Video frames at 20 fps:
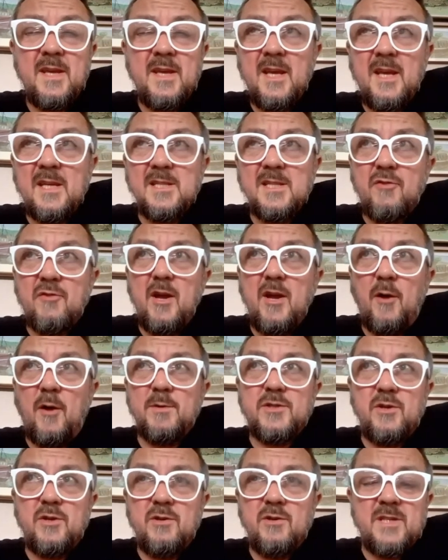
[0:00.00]
a great
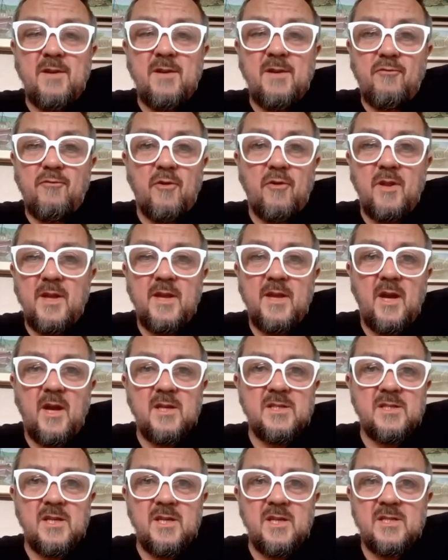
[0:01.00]
opportunity for all the
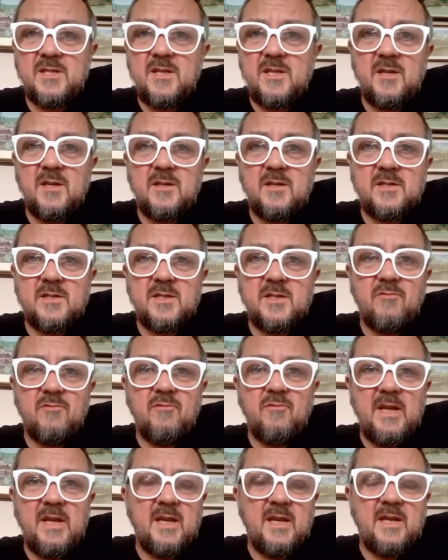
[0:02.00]
youngsters to
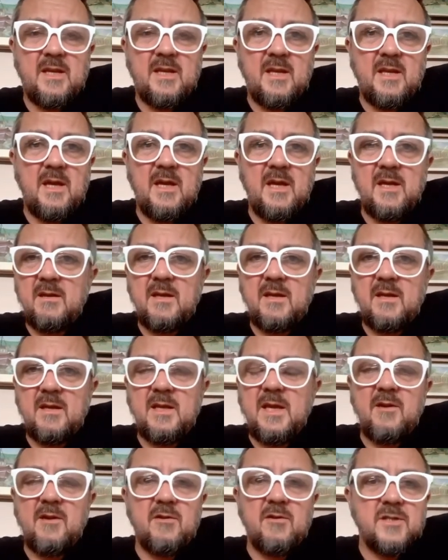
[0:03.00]
really
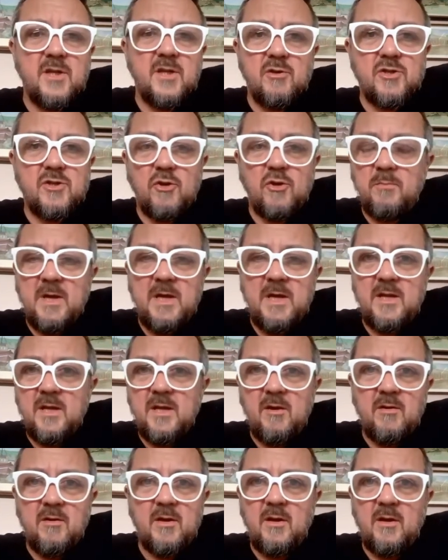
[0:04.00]
get on social
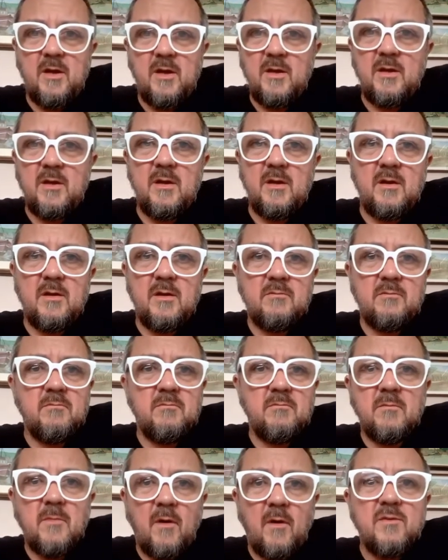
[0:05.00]
media and
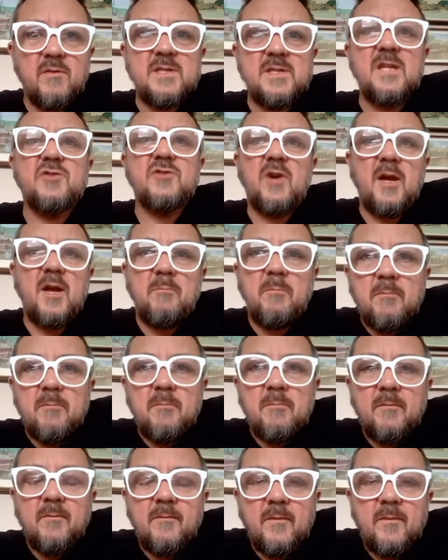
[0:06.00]
obviously try and
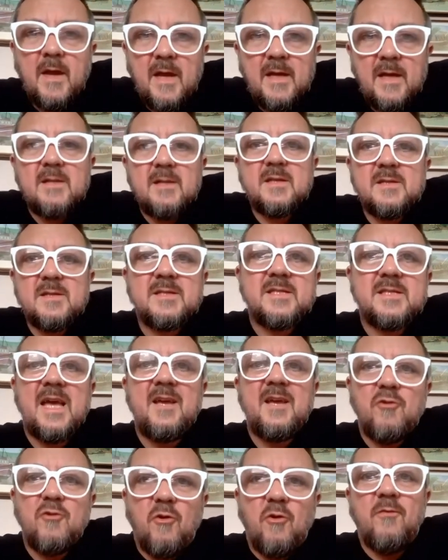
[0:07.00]
set
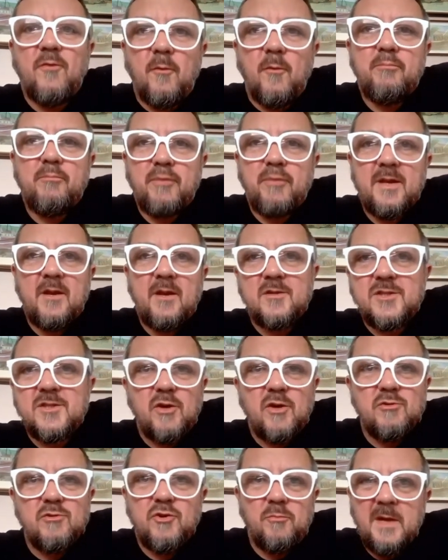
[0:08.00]
your footprint on
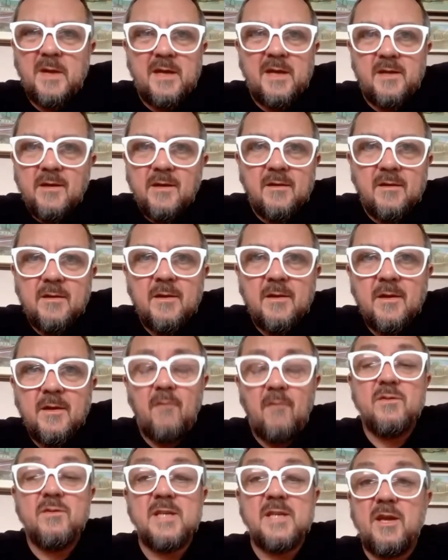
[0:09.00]
social media.
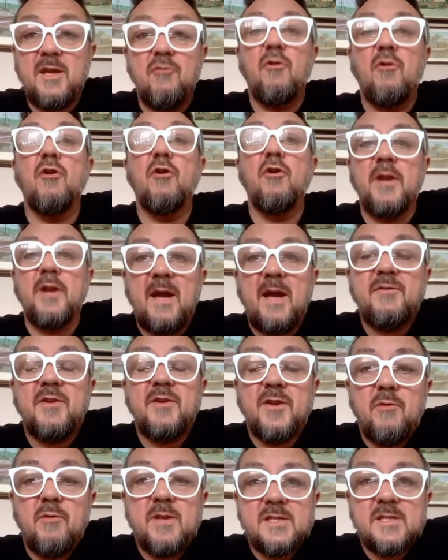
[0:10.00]
Obviously, you're all going to have to
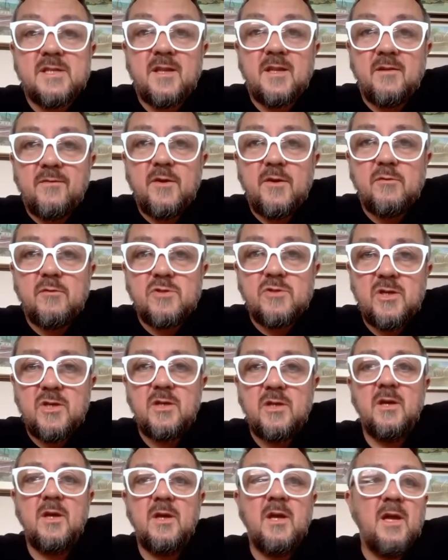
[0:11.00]
do this in the future.
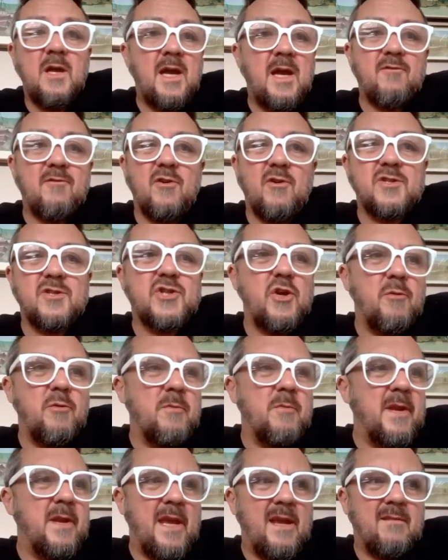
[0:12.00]
I've got so
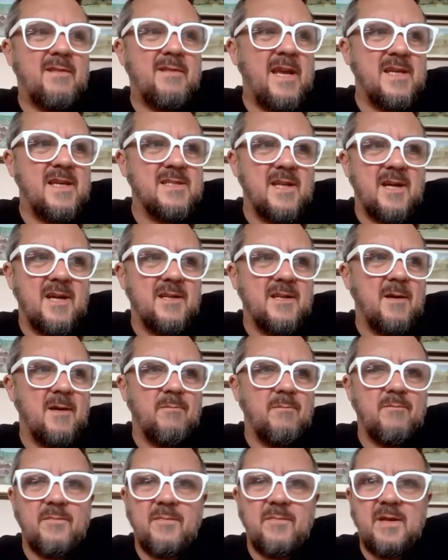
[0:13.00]
many things lined
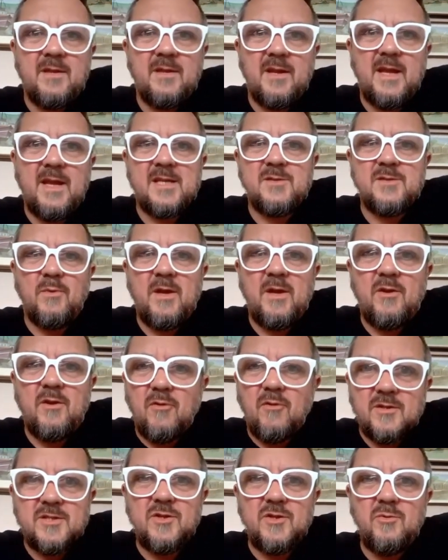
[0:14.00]
up in the next week
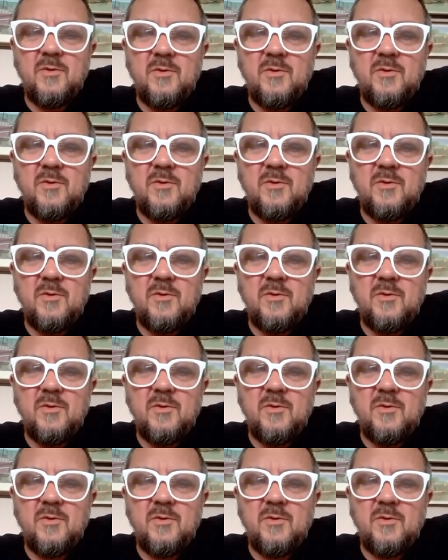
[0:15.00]
or two